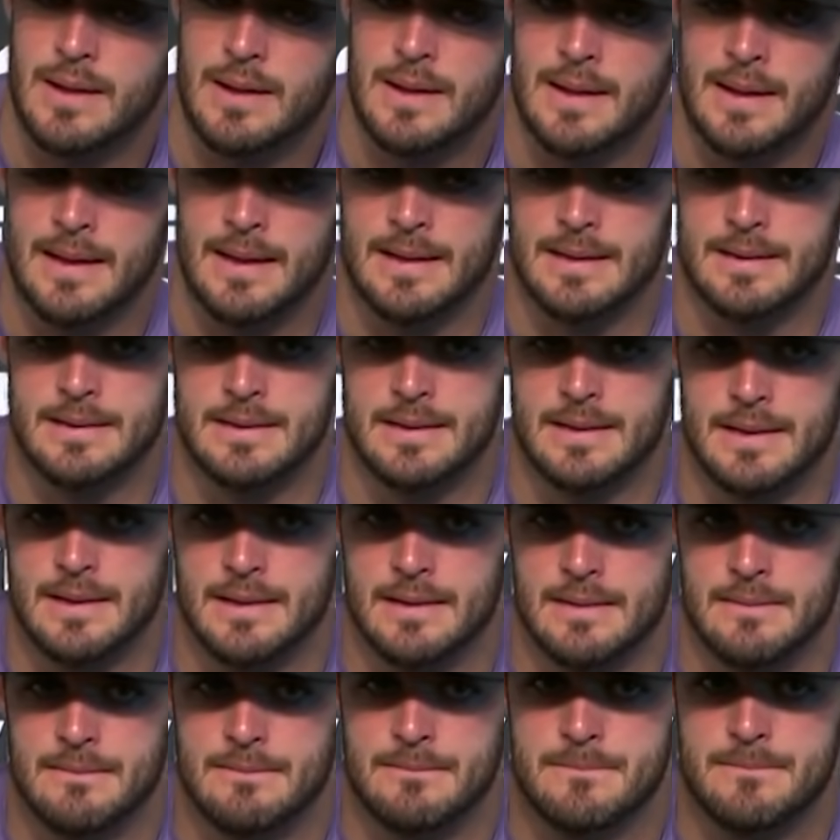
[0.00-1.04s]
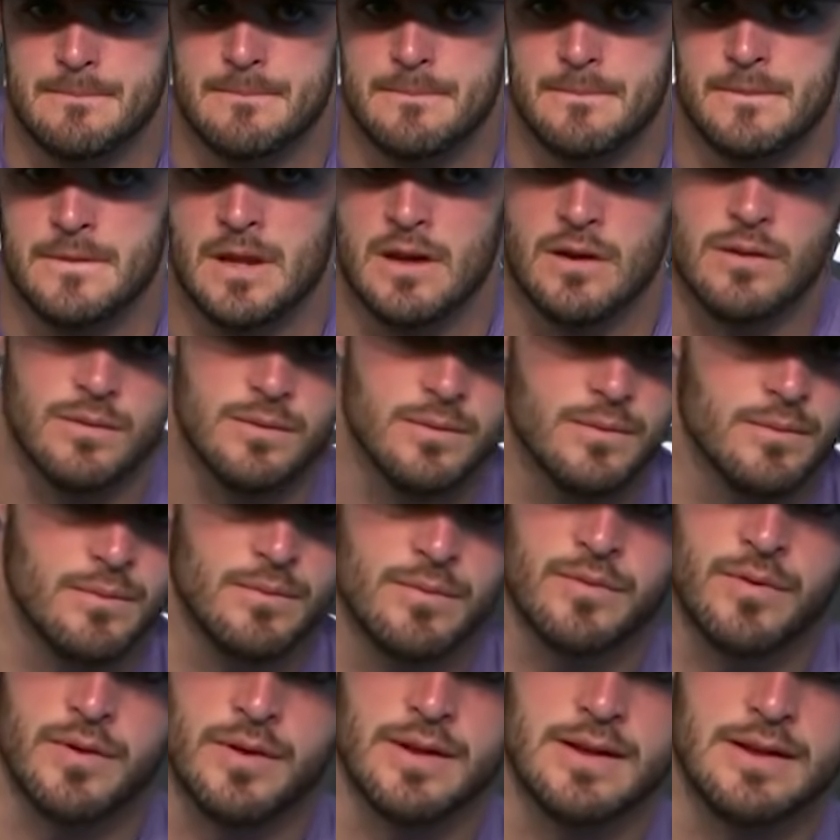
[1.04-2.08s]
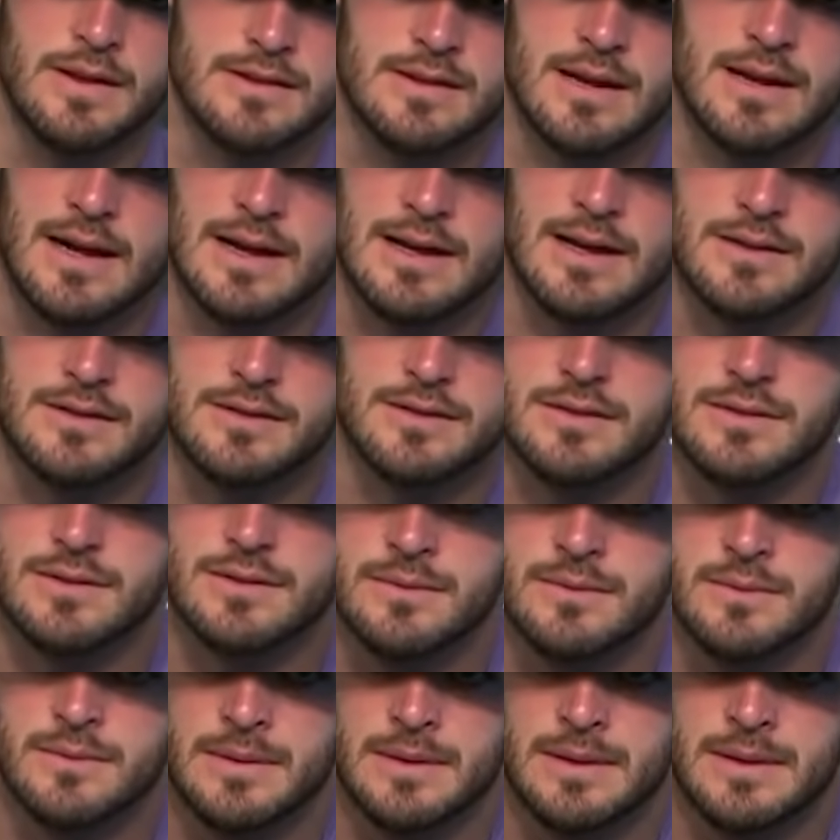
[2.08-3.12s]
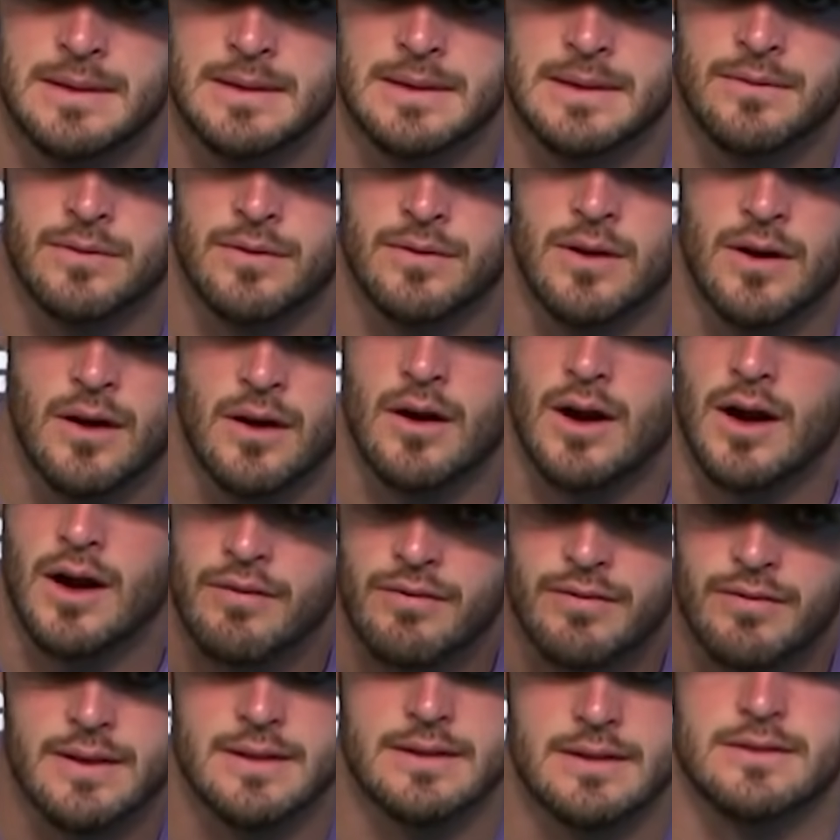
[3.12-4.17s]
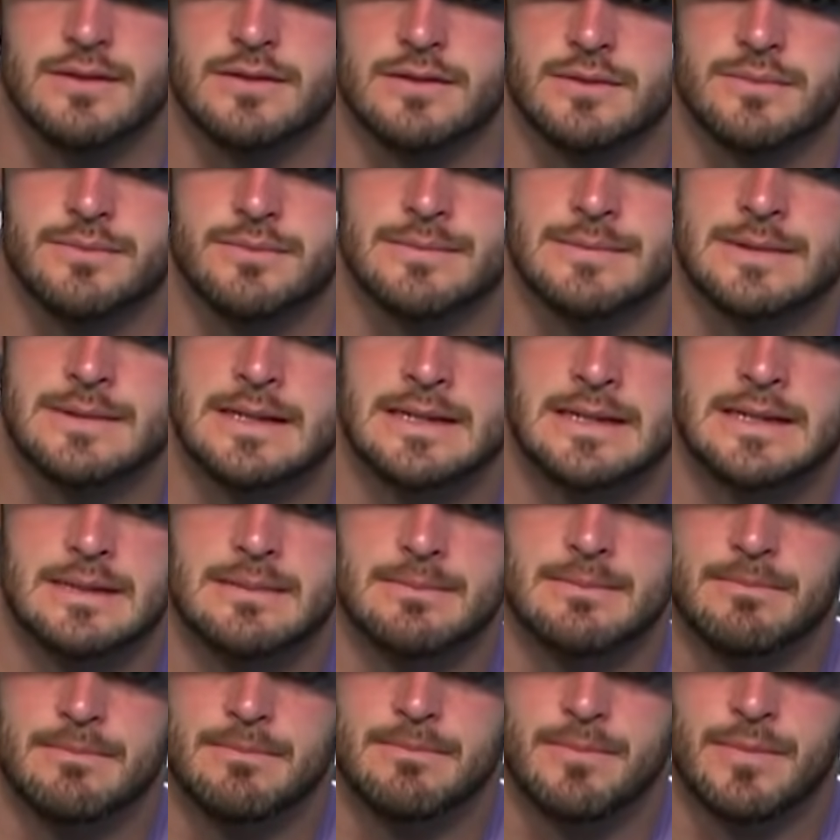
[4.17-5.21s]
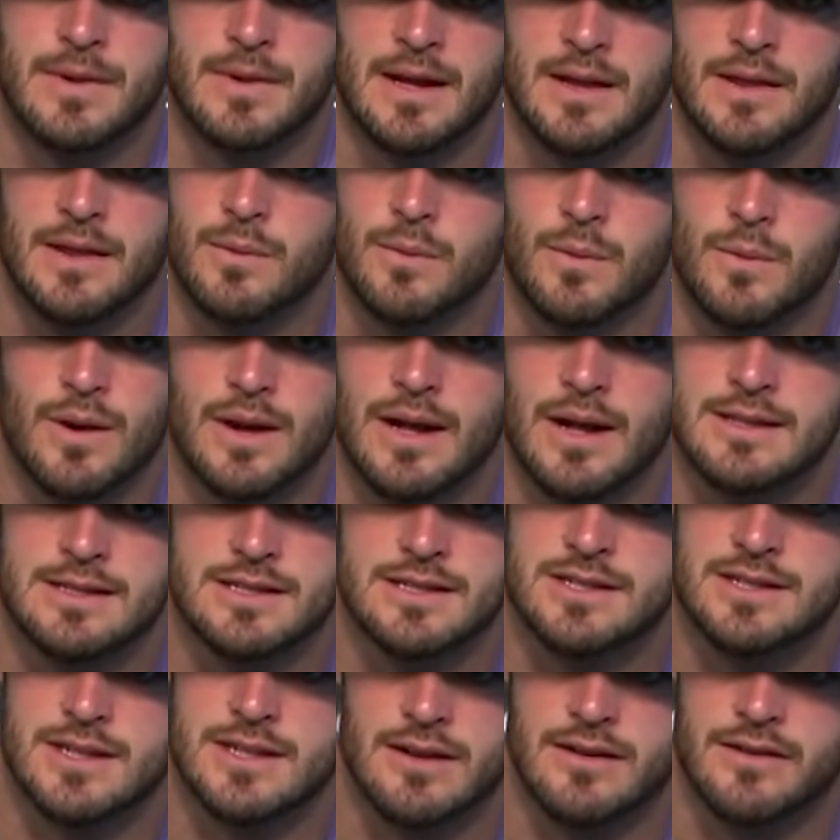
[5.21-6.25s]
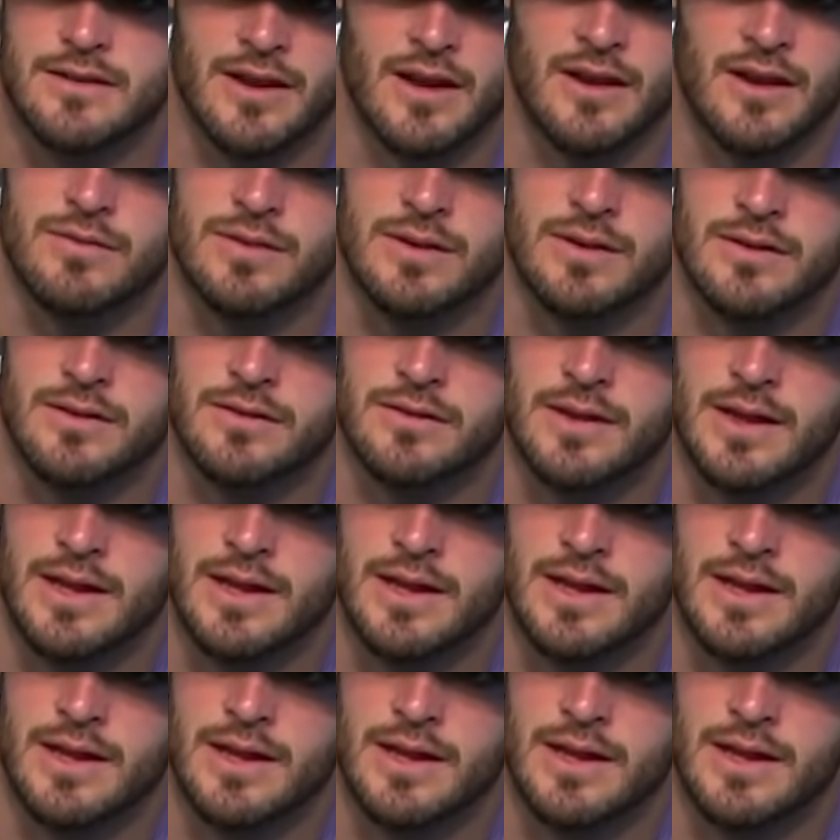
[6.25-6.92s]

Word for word: And, uh, you know, for these guys, for our offense, um, I, the word I just say is selfless.